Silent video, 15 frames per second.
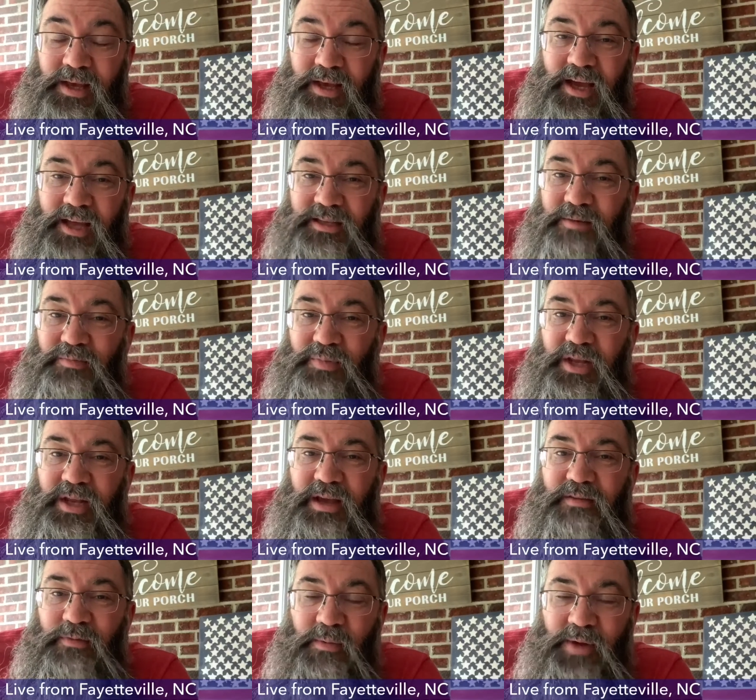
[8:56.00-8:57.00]
It's in
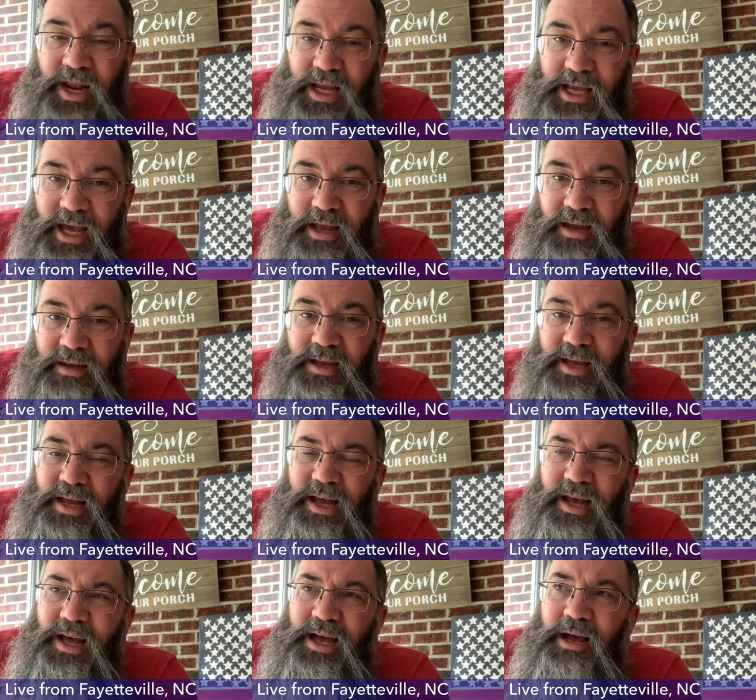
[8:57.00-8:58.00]
PDF format again.
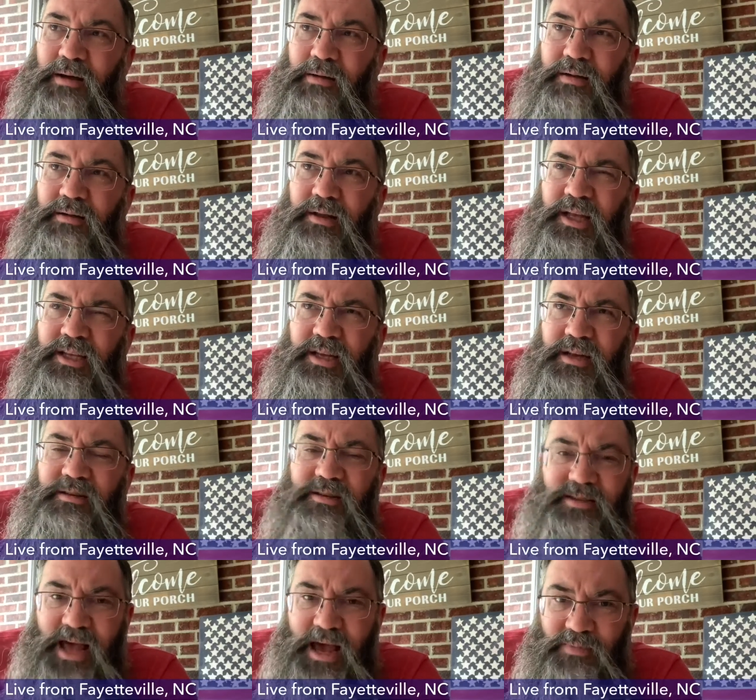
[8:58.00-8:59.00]
Uh, it's a
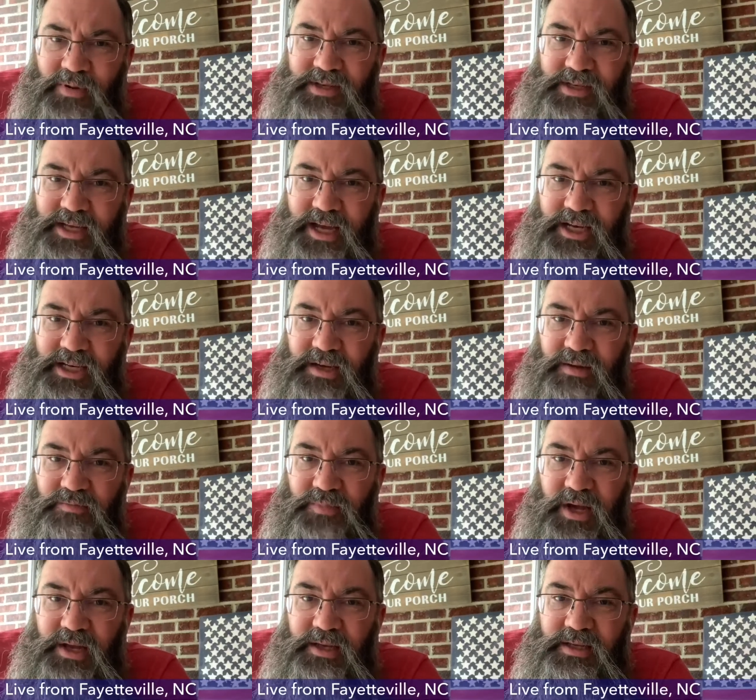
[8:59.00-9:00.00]
slide presentation,
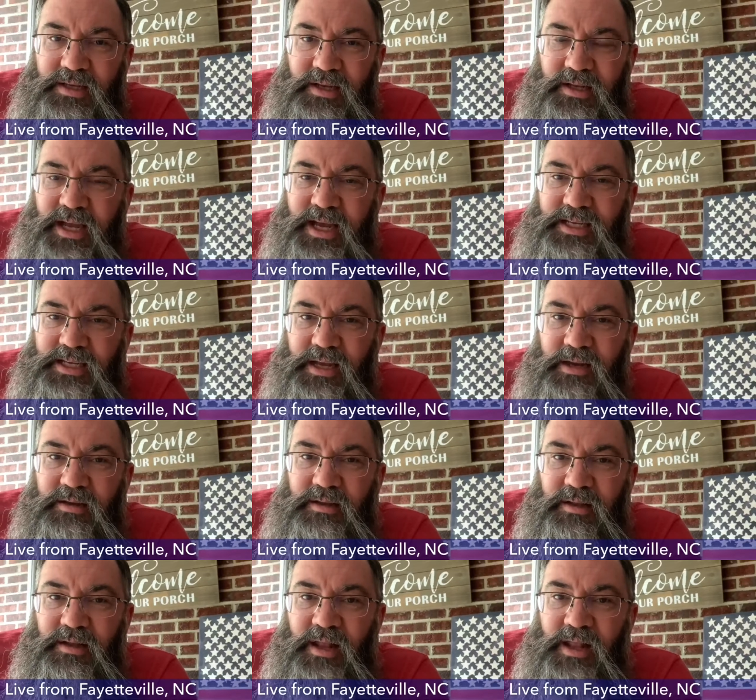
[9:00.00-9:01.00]
but
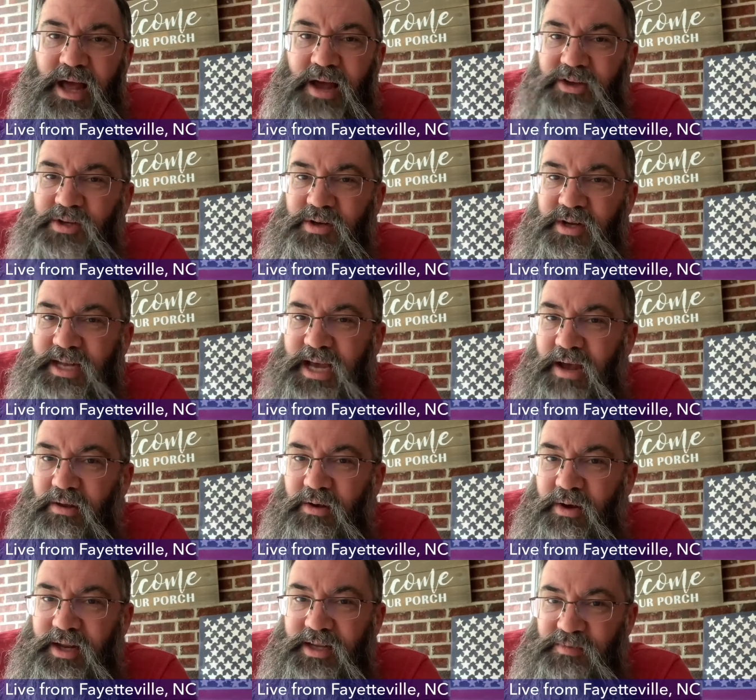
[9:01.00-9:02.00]
LinkedIn allows you to
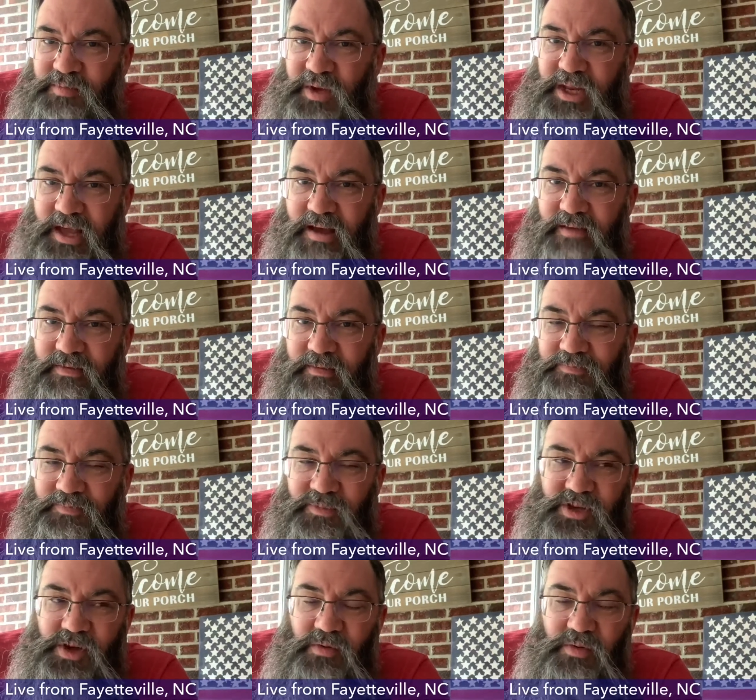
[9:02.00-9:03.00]
download it as a PDF.
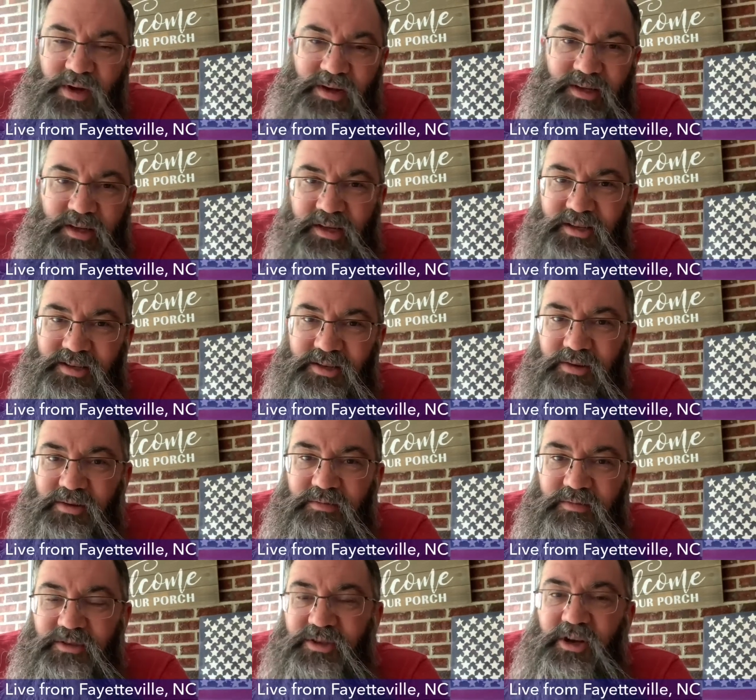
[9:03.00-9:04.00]
So uh, it's
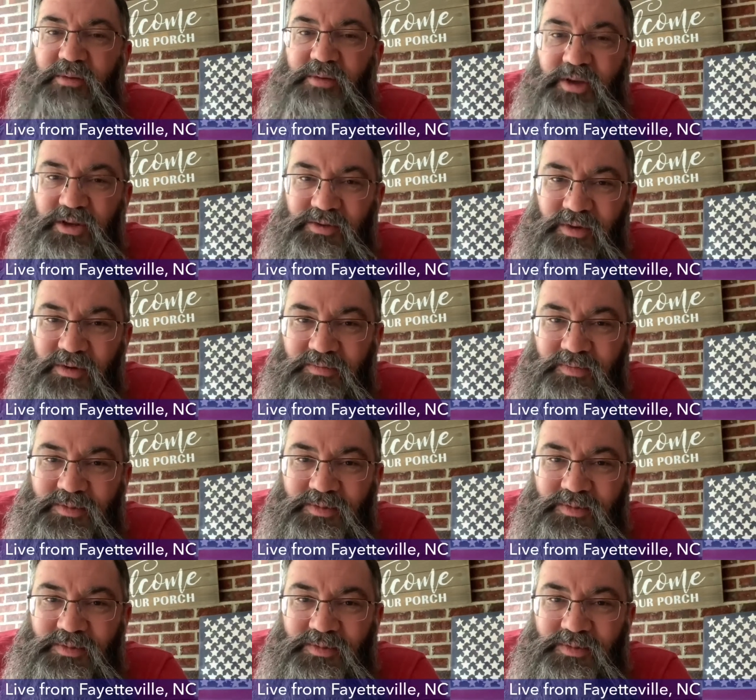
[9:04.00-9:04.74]
still still going to be useful.